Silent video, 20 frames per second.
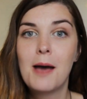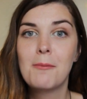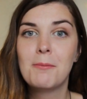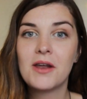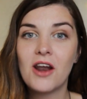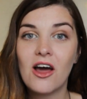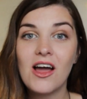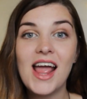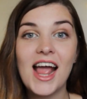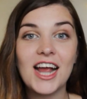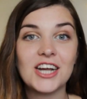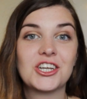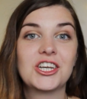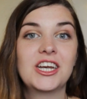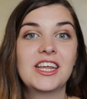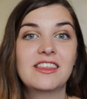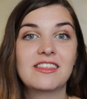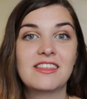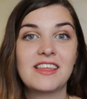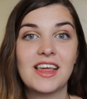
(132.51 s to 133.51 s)
But I
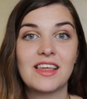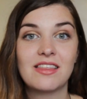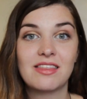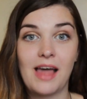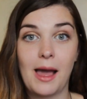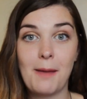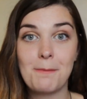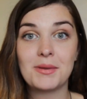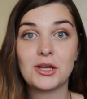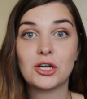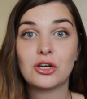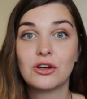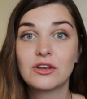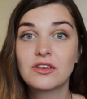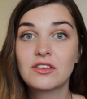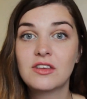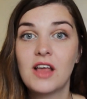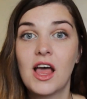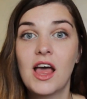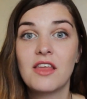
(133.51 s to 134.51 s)
actually think that
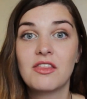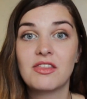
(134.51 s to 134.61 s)
because